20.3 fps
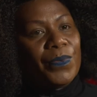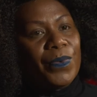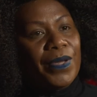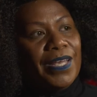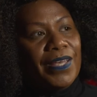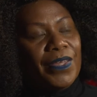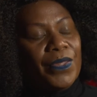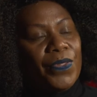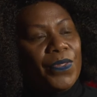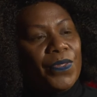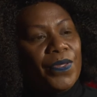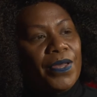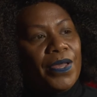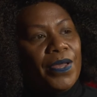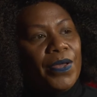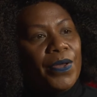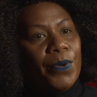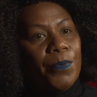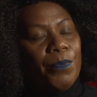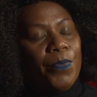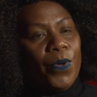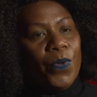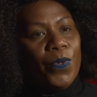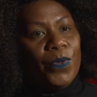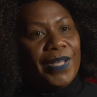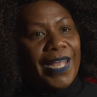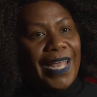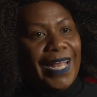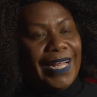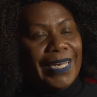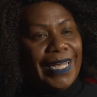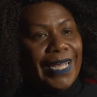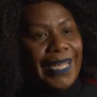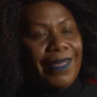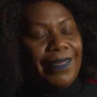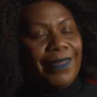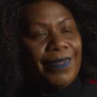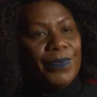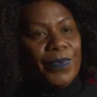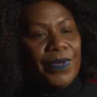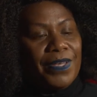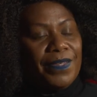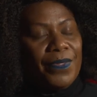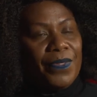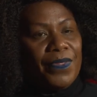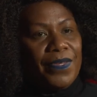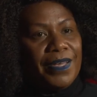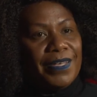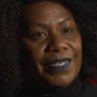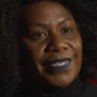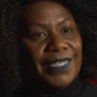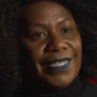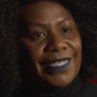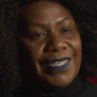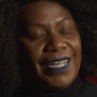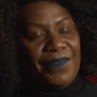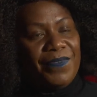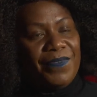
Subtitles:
with Paul Kelly and with Stephen